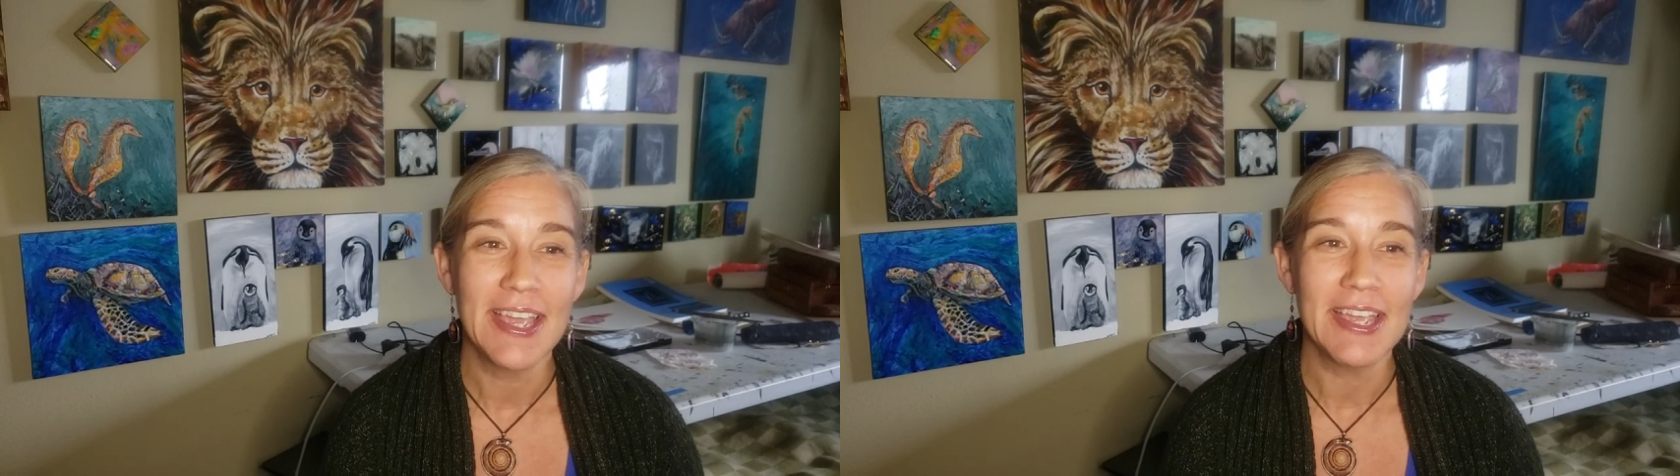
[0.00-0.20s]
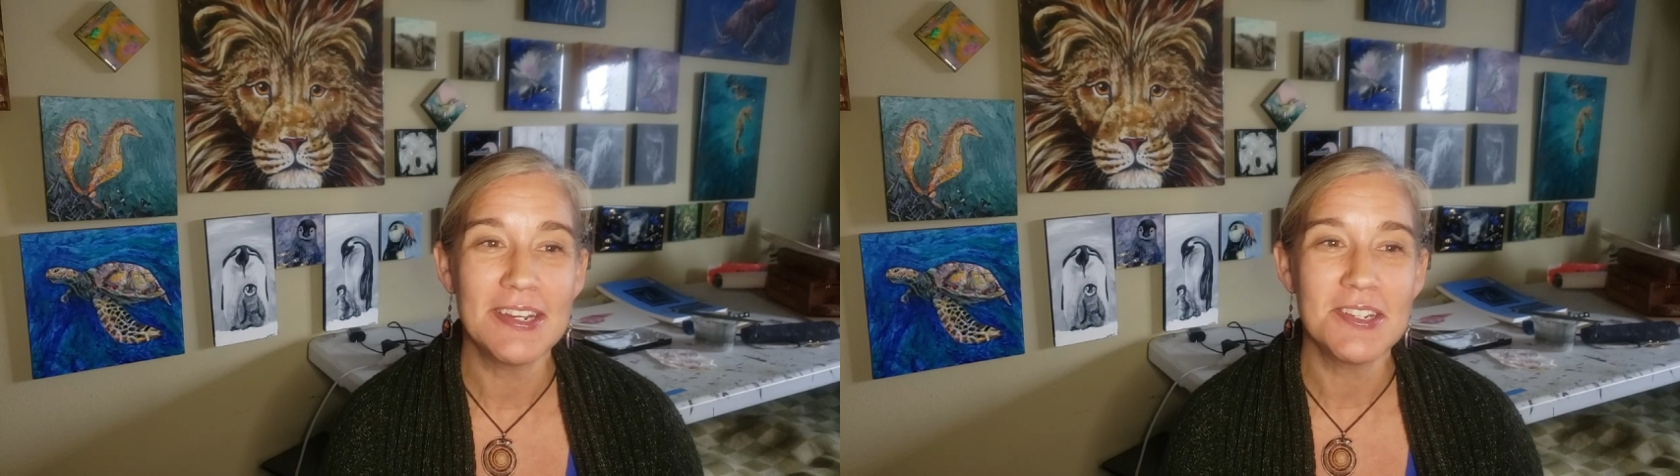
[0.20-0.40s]

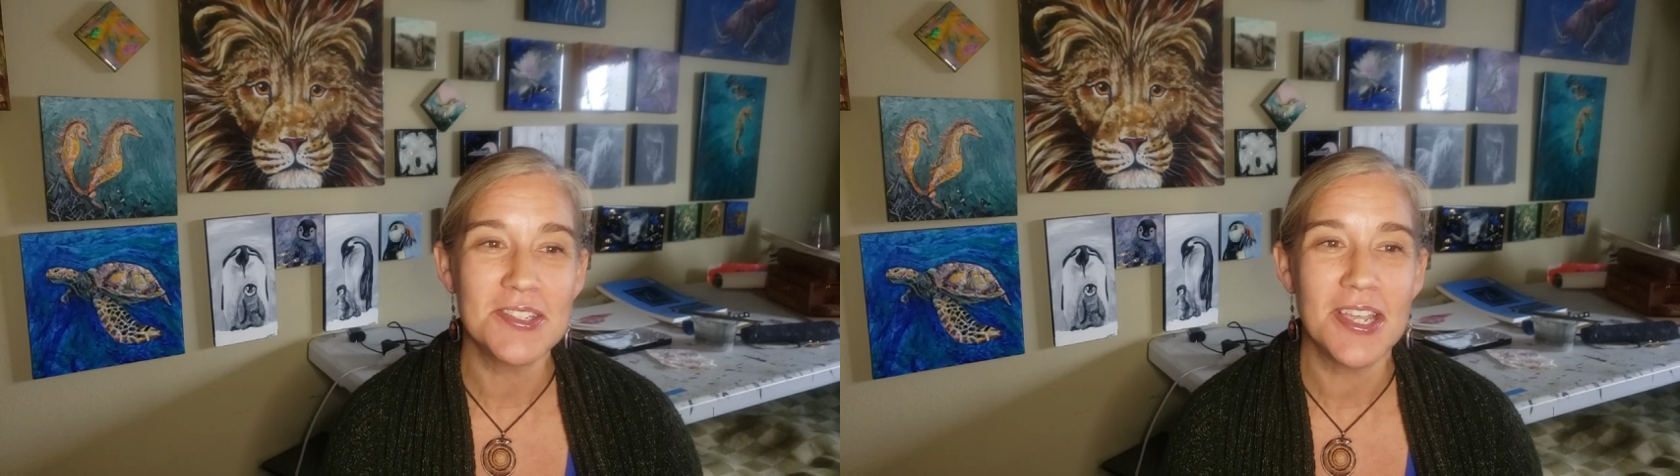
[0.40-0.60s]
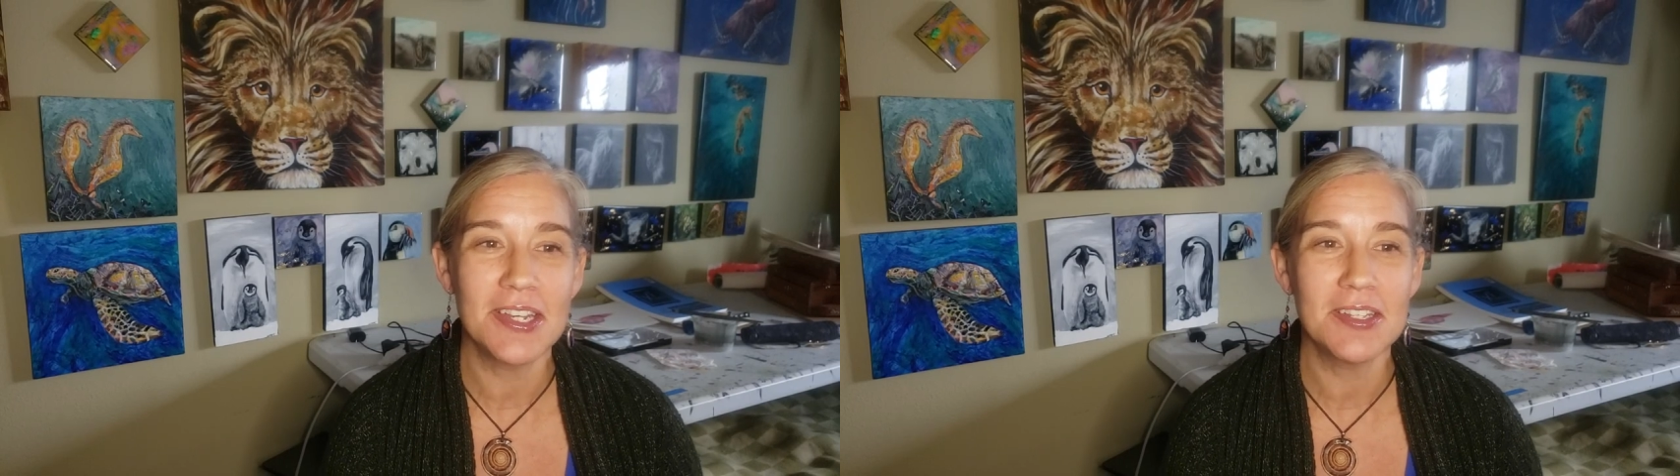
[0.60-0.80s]
And it
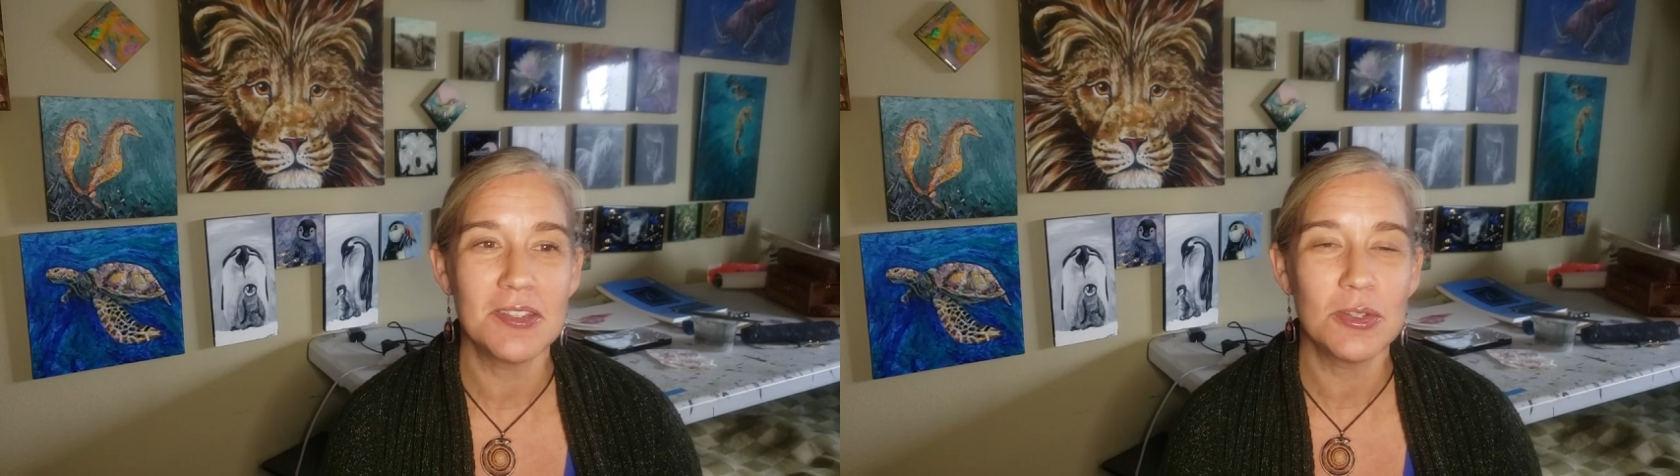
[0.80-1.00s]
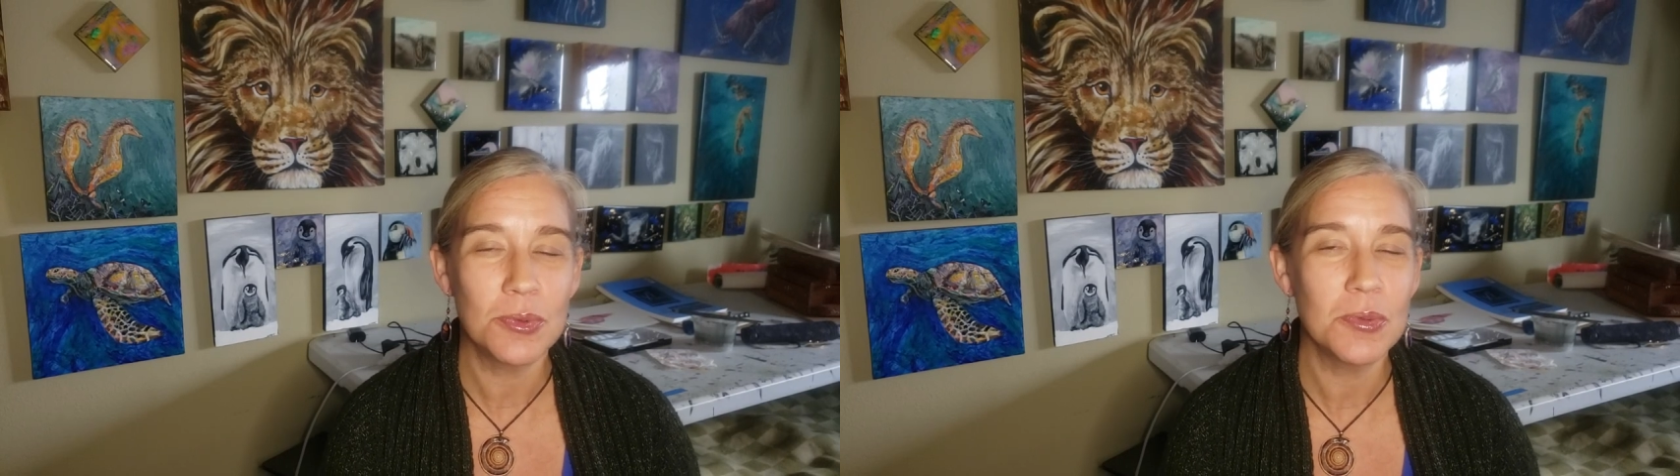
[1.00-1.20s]
just kind
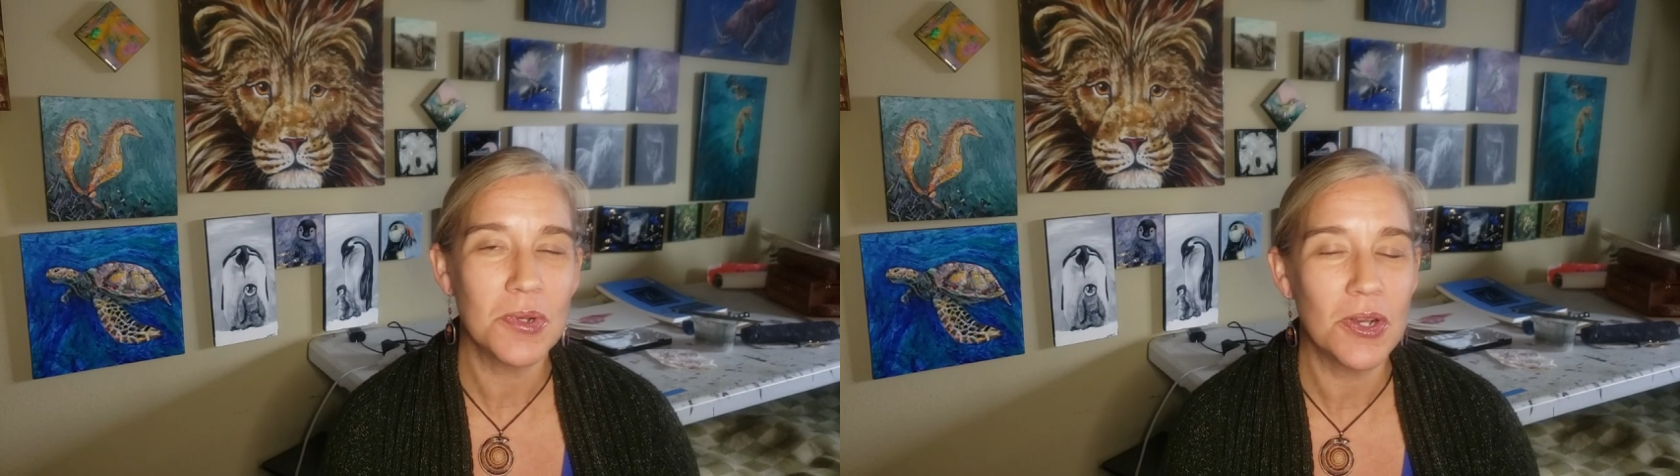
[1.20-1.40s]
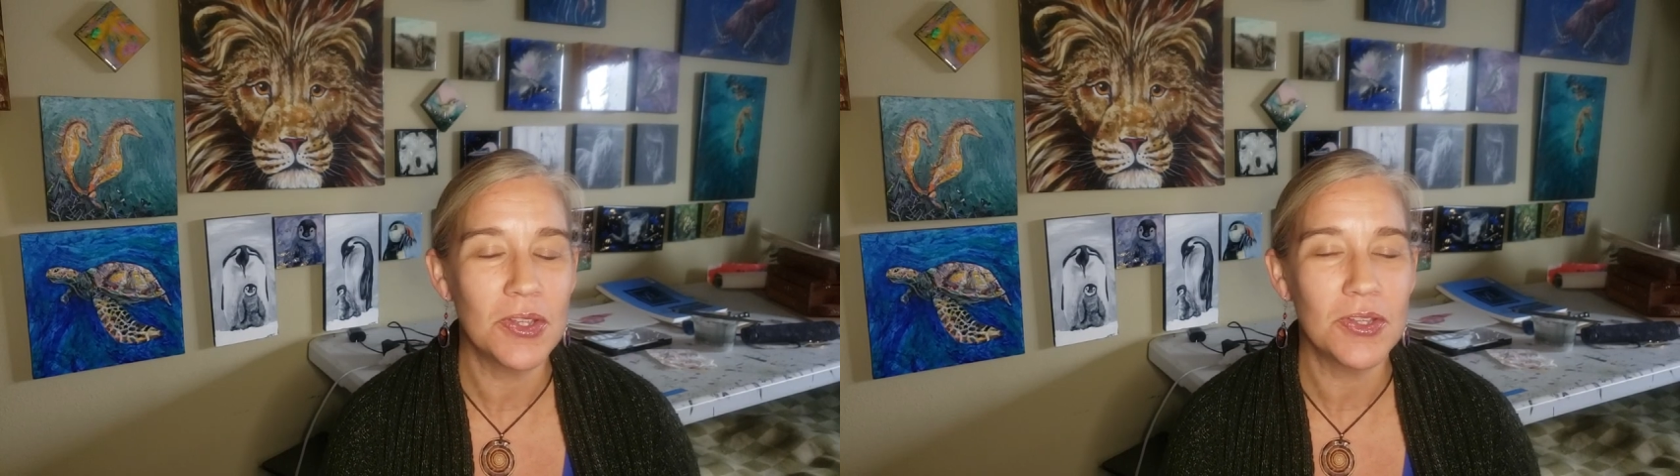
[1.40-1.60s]
of, the group
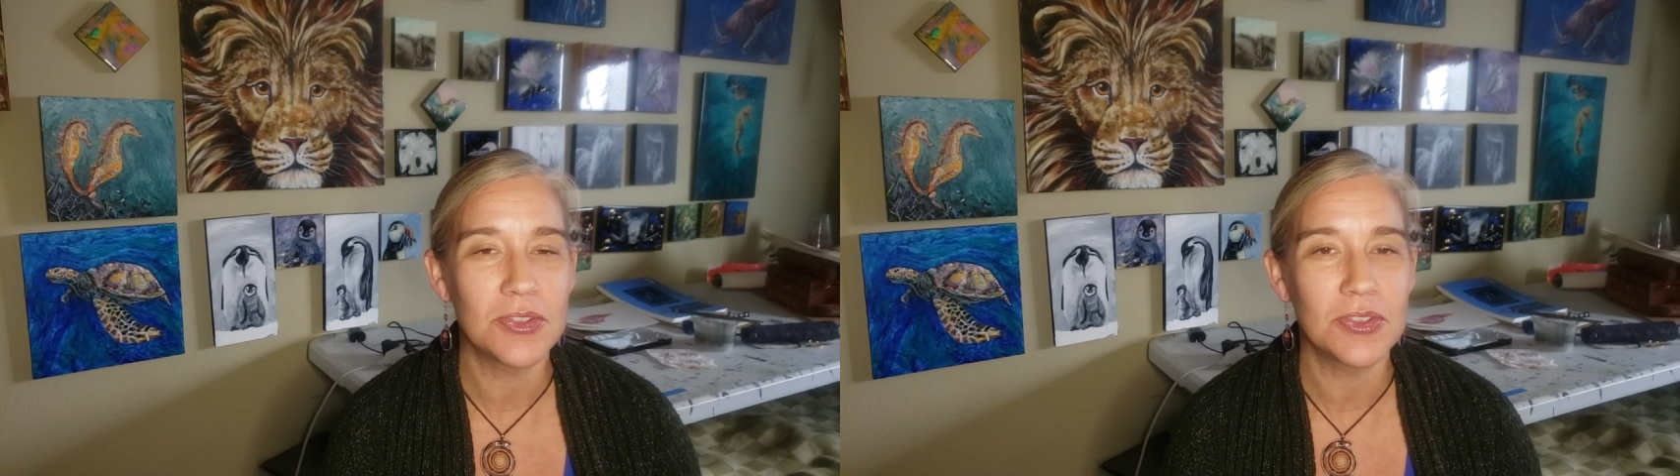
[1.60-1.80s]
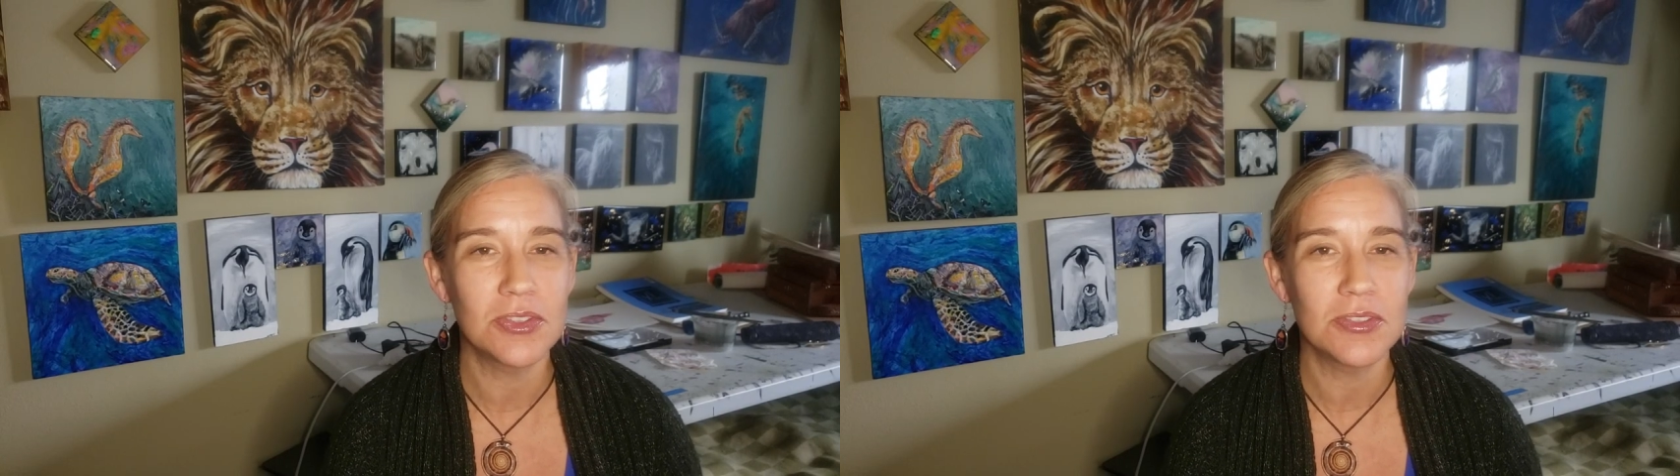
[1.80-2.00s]

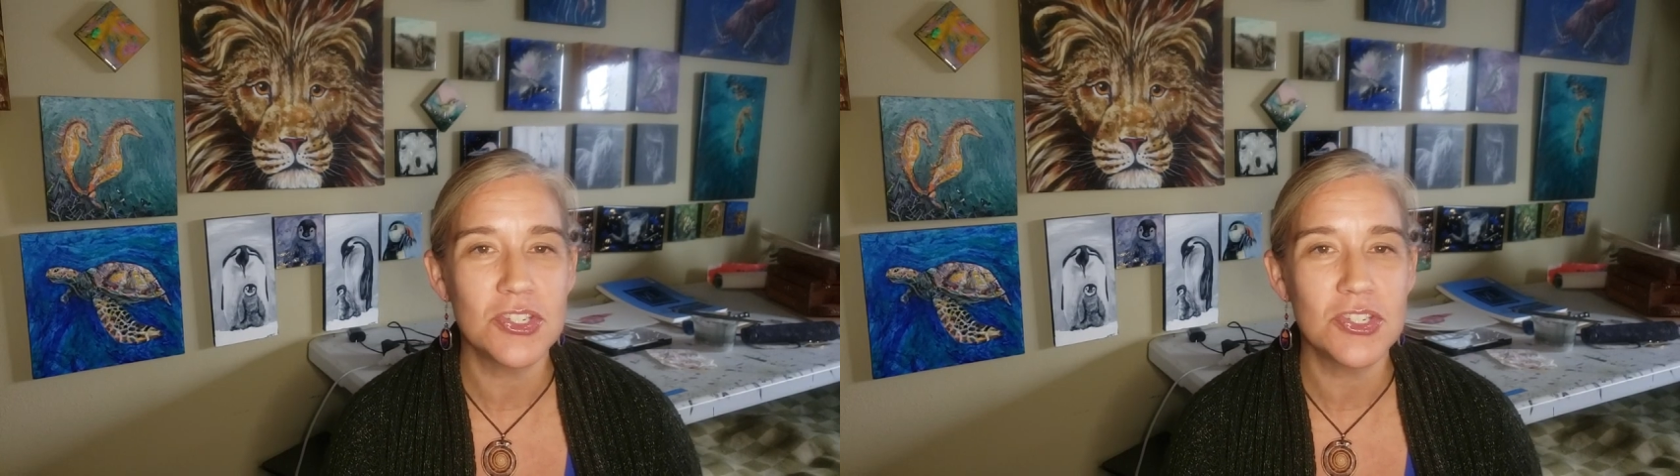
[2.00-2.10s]
calls